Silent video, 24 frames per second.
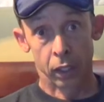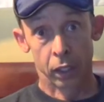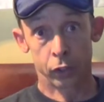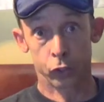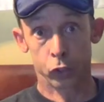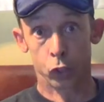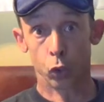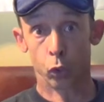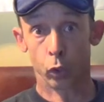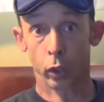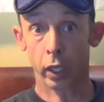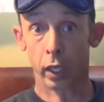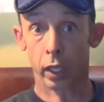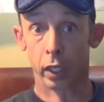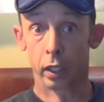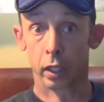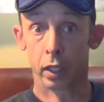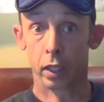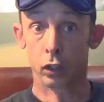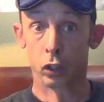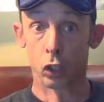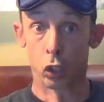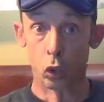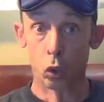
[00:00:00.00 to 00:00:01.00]
is a cool kid.
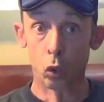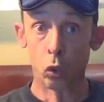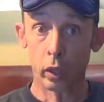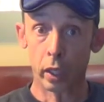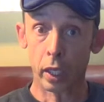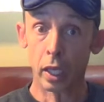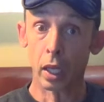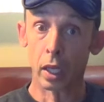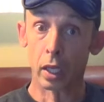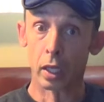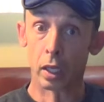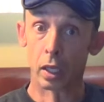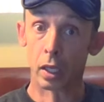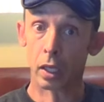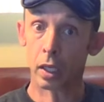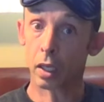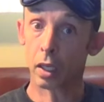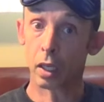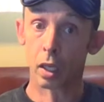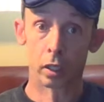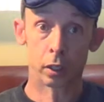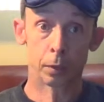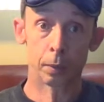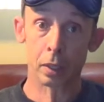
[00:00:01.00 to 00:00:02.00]
He's a cool kid.
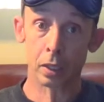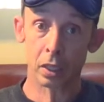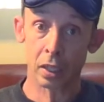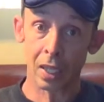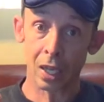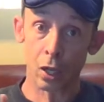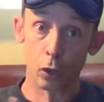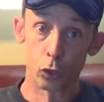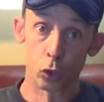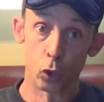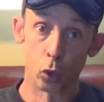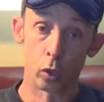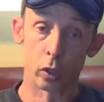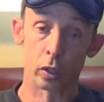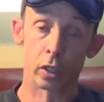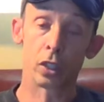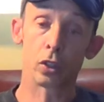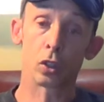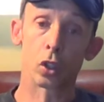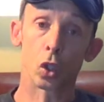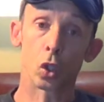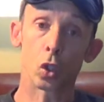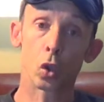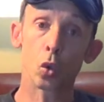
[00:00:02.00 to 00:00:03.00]
He, especially outdoors,
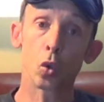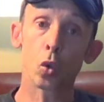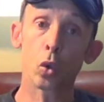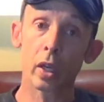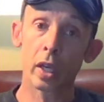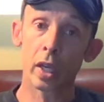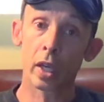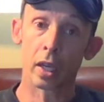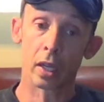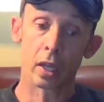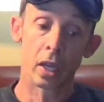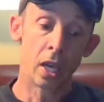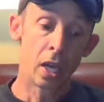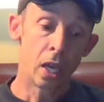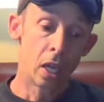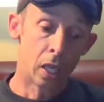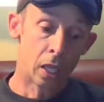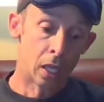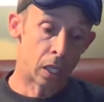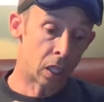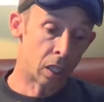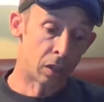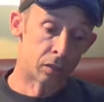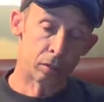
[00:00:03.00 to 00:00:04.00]
he's a cool kid.
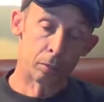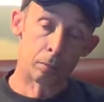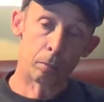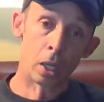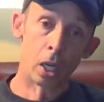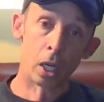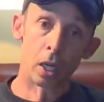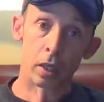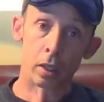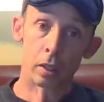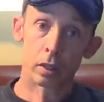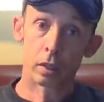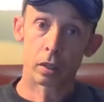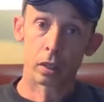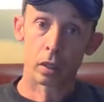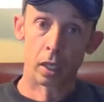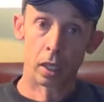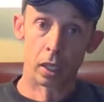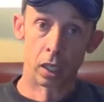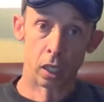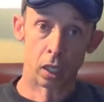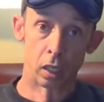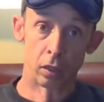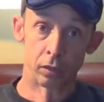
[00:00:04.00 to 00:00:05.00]
He loves bugs,
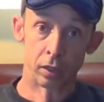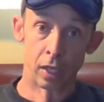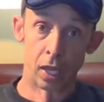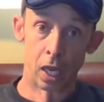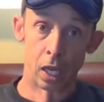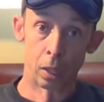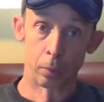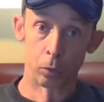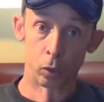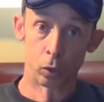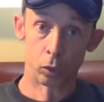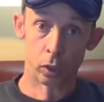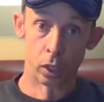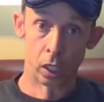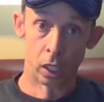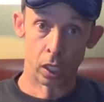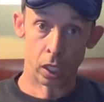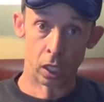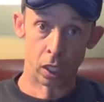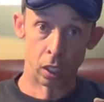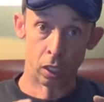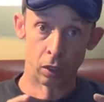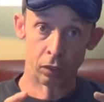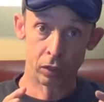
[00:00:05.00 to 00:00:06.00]
and he loves animals, and
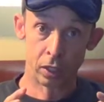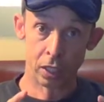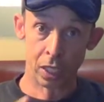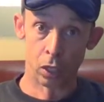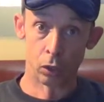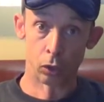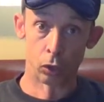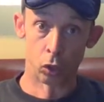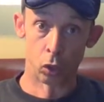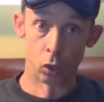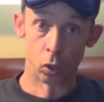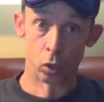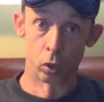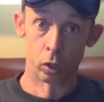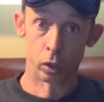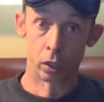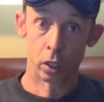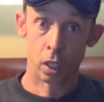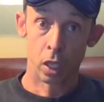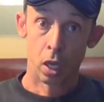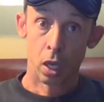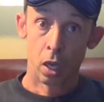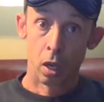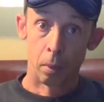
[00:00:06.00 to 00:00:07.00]
he loves the outdoors.